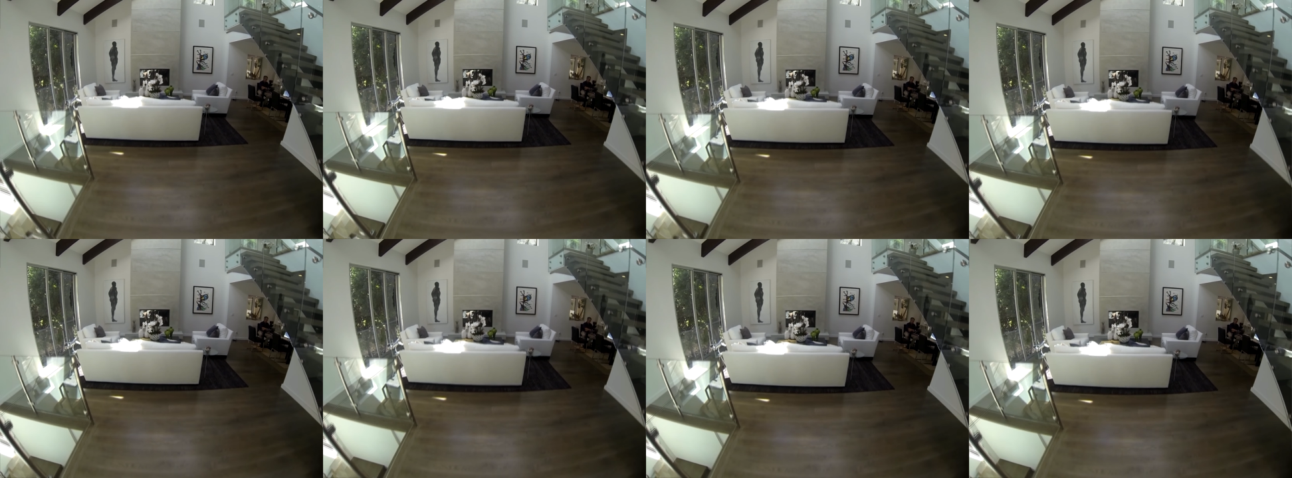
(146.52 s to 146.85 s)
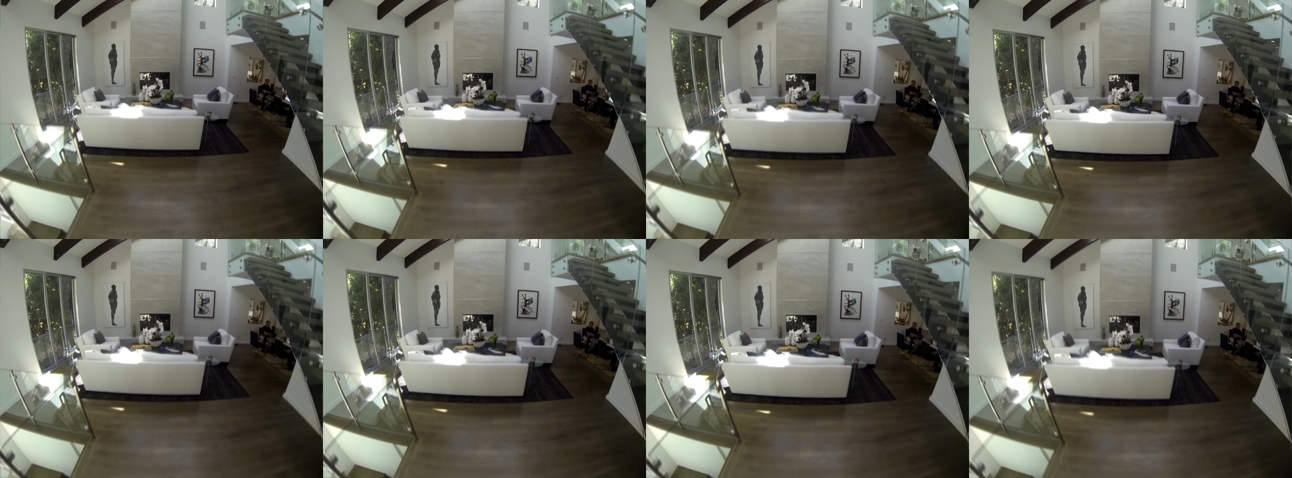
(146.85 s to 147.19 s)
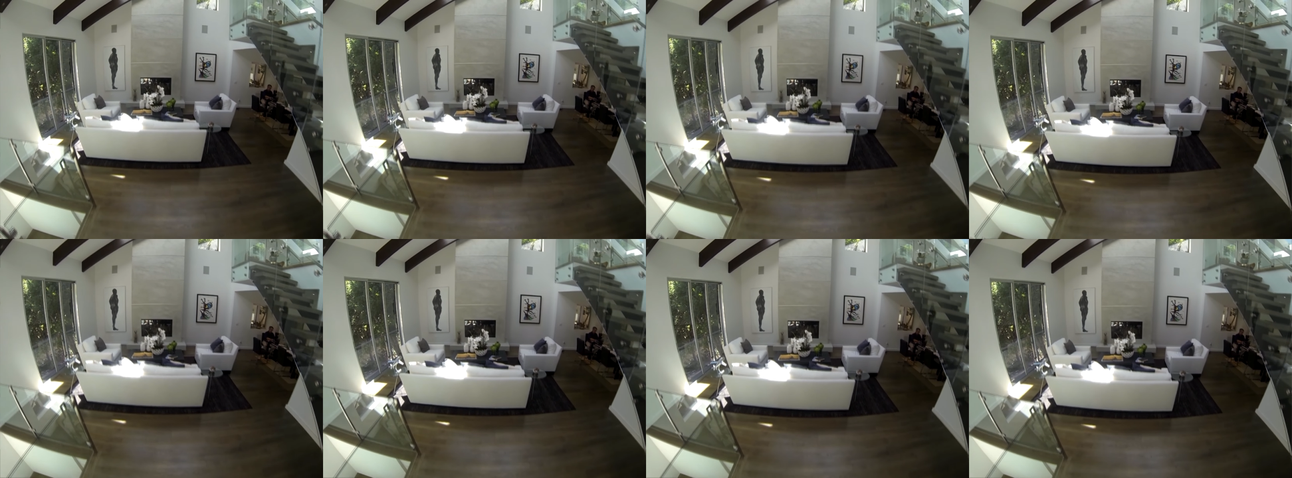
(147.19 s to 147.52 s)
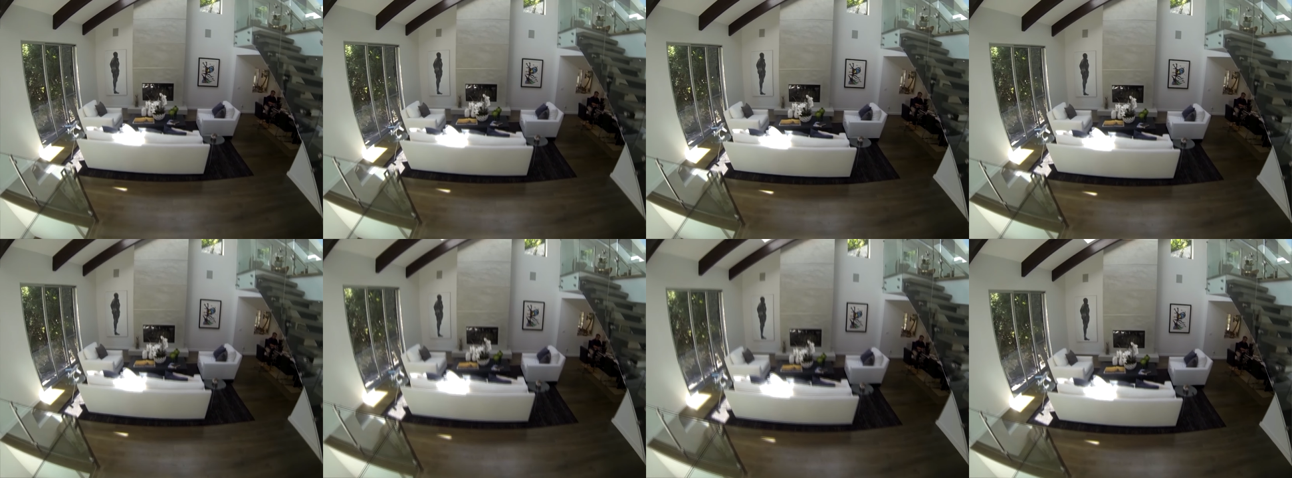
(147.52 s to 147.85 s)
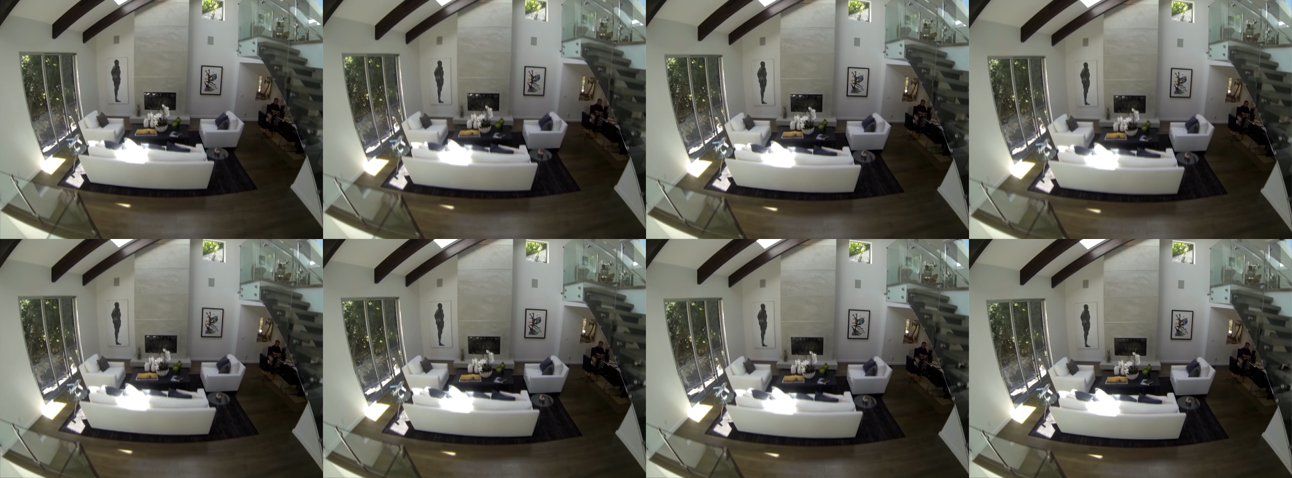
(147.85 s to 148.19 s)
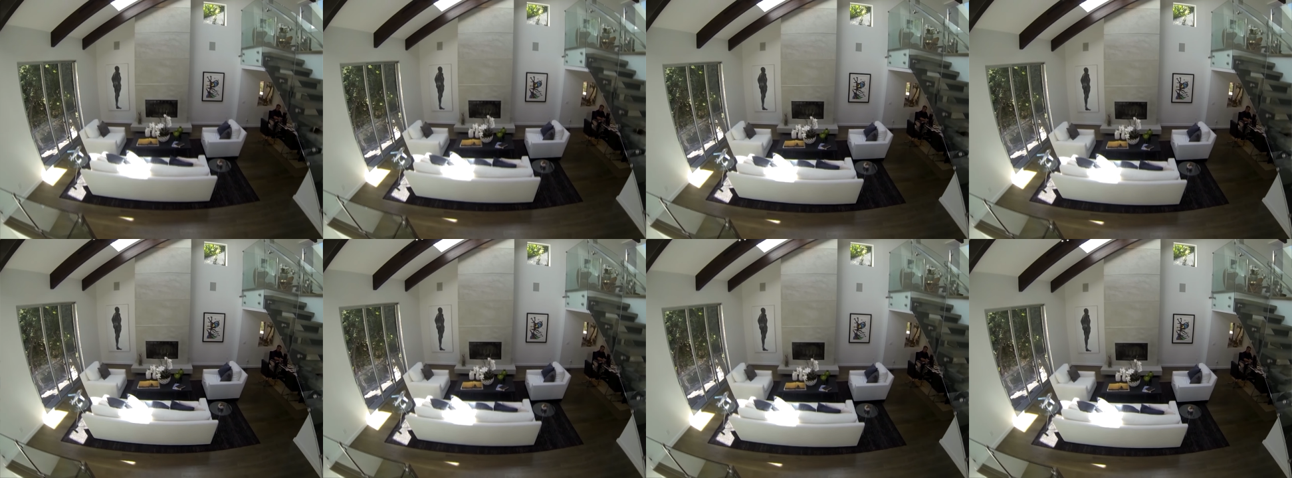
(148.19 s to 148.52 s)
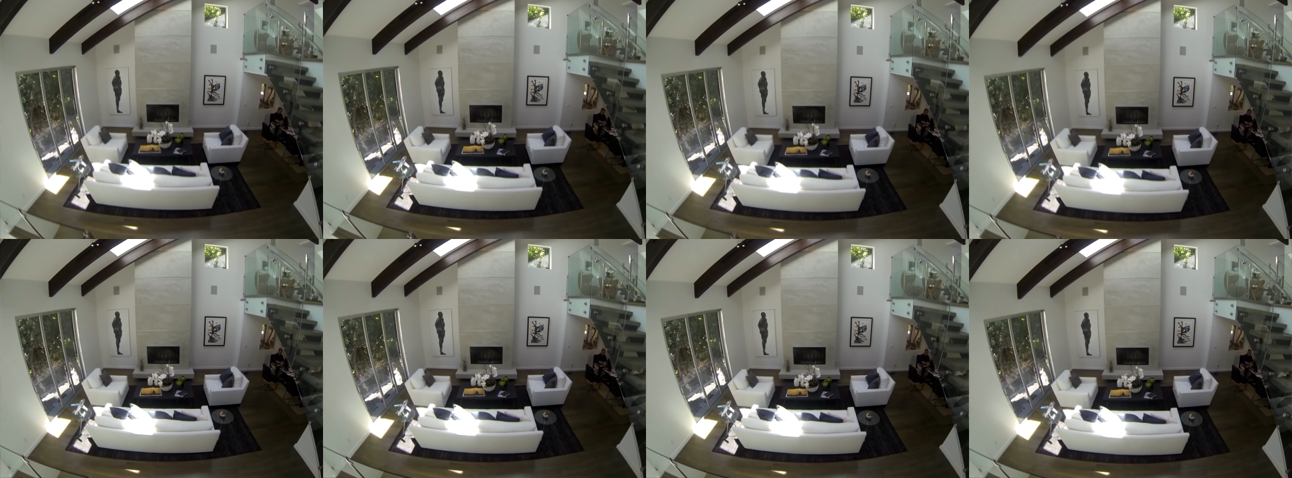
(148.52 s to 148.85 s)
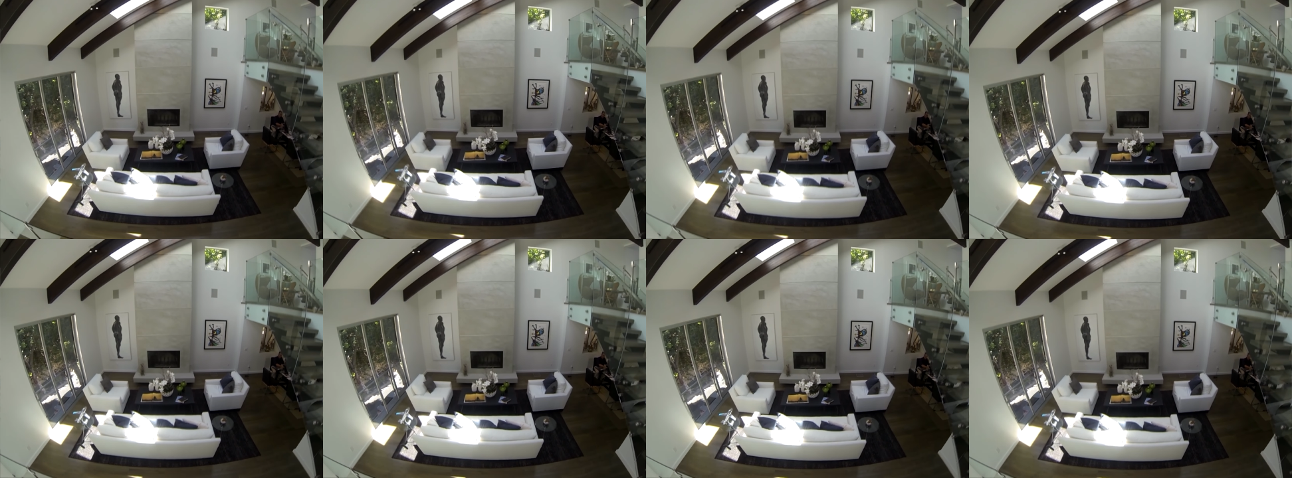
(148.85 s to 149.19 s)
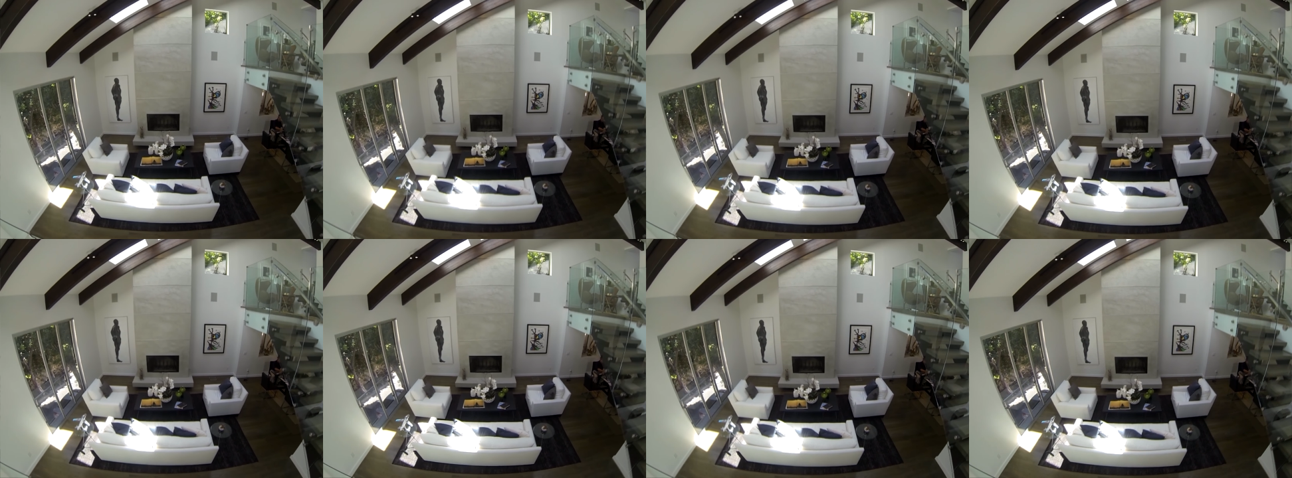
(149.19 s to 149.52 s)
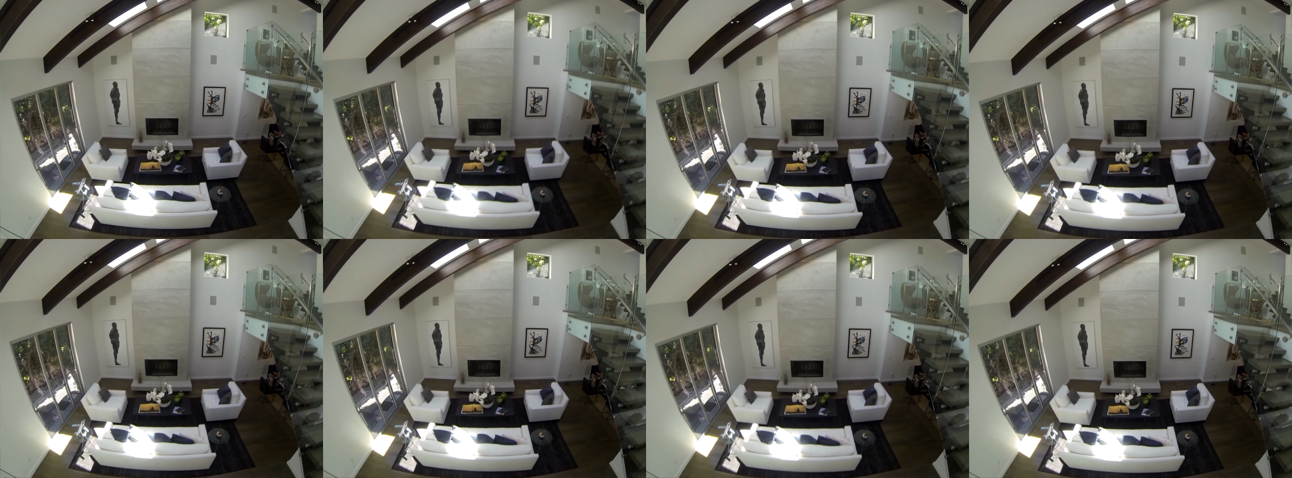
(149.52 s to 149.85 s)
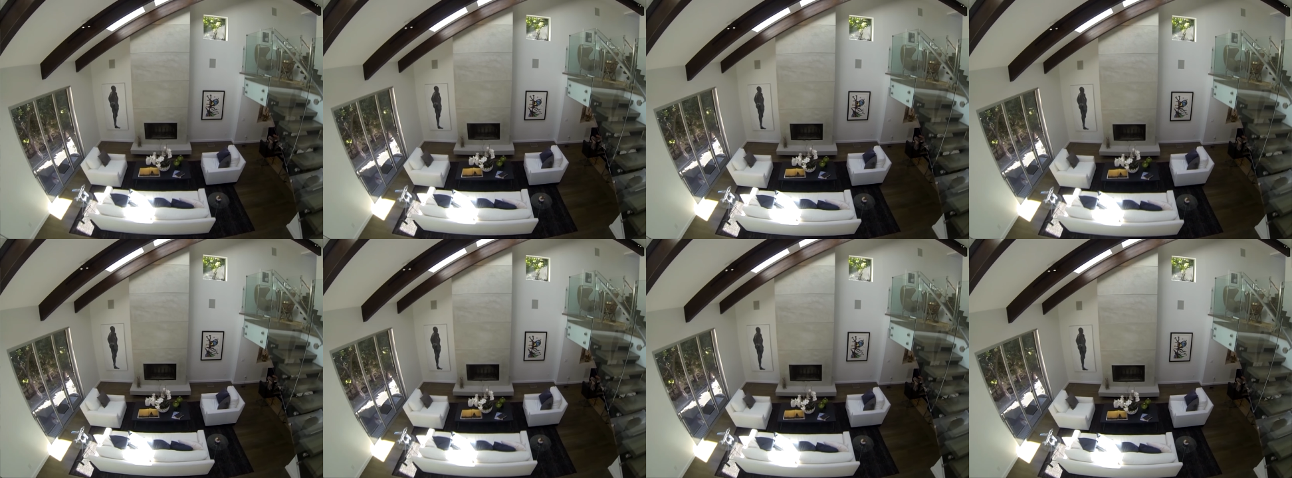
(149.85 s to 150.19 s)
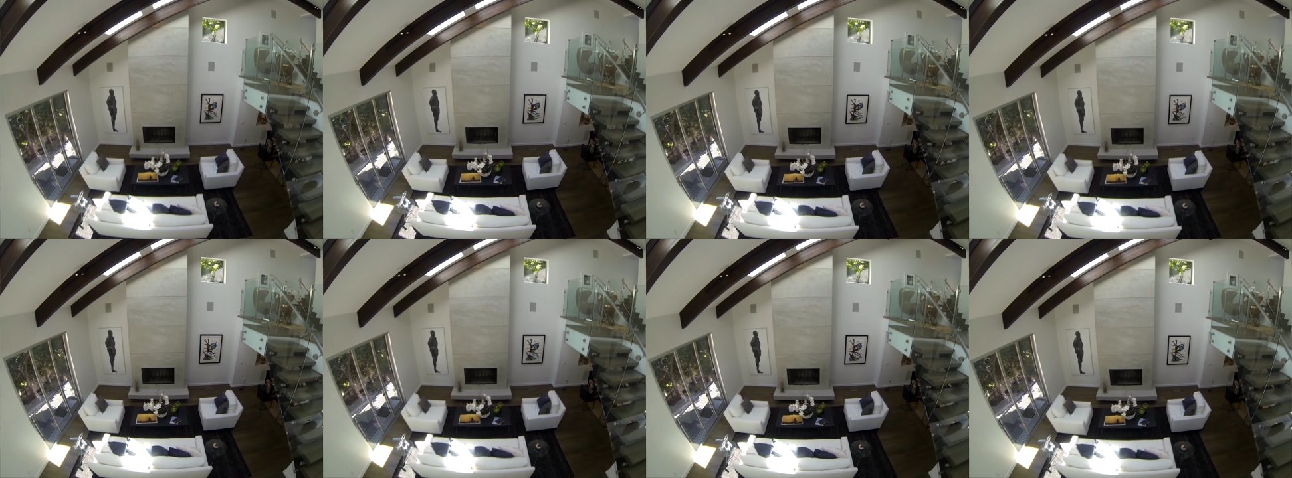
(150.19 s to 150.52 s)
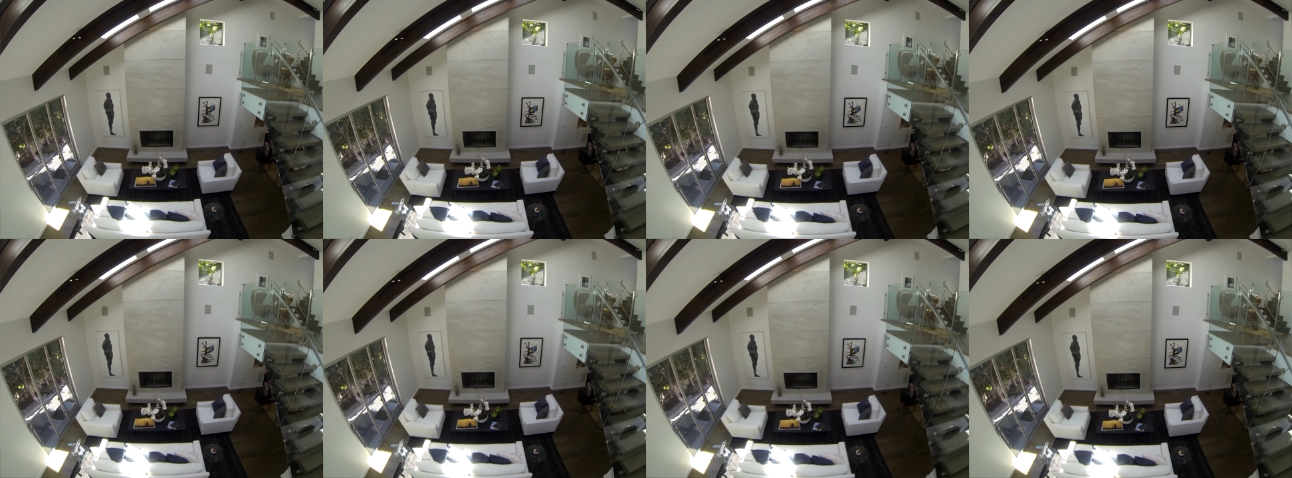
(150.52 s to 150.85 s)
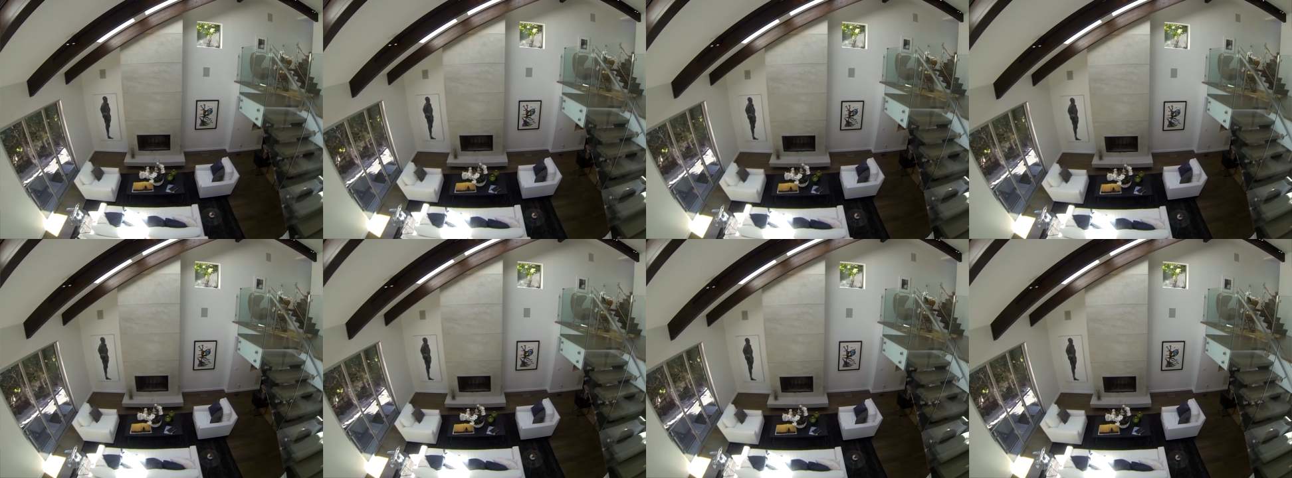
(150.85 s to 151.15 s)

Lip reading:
(no speaker visible)